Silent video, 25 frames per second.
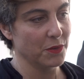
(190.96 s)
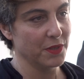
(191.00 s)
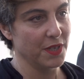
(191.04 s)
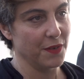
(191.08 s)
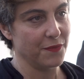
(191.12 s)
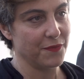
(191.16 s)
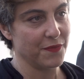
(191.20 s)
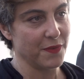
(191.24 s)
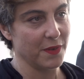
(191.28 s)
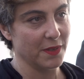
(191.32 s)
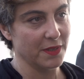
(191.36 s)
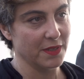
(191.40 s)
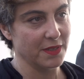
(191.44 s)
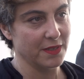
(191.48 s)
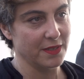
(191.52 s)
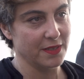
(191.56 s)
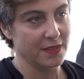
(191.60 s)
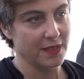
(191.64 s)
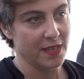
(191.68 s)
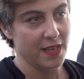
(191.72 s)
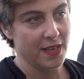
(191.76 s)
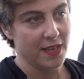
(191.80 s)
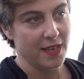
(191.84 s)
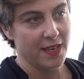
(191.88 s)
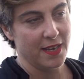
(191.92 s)

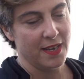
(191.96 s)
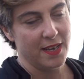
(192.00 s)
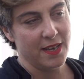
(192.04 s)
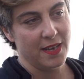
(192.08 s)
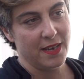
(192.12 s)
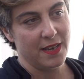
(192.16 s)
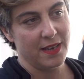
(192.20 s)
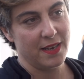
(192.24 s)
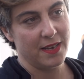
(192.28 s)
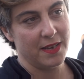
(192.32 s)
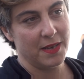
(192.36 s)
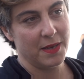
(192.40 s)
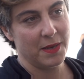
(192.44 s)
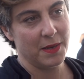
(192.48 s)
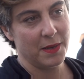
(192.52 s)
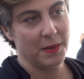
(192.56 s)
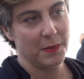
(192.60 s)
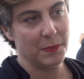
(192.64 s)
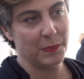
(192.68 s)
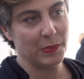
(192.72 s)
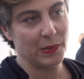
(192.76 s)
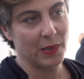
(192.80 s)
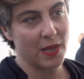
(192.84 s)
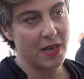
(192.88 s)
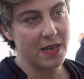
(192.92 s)
different
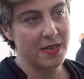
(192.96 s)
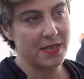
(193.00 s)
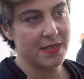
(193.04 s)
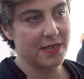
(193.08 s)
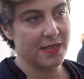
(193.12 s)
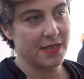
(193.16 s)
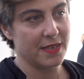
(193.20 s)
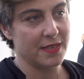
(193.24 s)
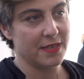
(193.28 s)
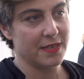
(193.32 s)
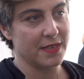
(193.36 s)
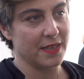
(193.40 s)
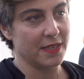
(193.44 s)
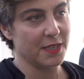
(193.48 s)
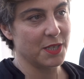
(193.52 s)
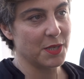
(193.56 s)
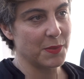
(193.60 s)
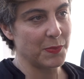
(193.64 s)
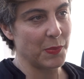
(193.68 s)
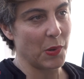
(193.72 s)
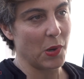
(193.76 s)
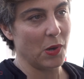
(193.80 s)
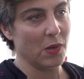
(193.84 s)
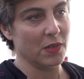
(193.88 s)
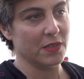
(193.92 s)
places and
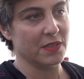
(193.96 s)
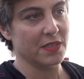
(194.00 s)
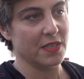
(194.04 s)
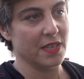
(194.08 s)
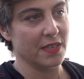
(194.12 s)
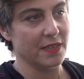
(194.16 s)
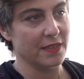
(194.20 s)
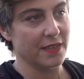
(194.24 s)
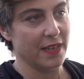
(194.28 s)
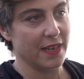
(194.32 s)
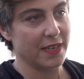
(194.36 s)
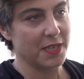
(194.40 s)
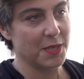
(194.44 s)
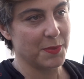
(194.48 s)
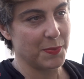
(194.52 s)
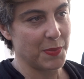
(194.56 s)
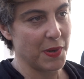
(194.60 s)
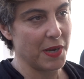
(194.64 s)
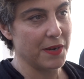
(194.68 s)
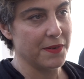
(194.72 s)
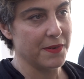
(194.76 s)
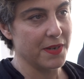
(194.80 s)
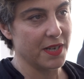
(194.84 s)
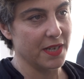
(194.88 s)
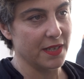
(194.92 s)
spots and
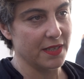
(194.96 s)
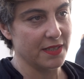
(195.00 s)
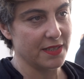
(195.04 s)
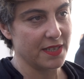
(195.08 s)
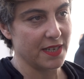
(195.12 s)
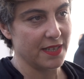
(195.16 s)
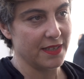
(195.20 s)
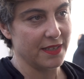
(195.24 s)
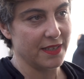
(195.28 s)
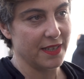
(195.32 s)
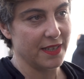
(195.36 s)
experience, and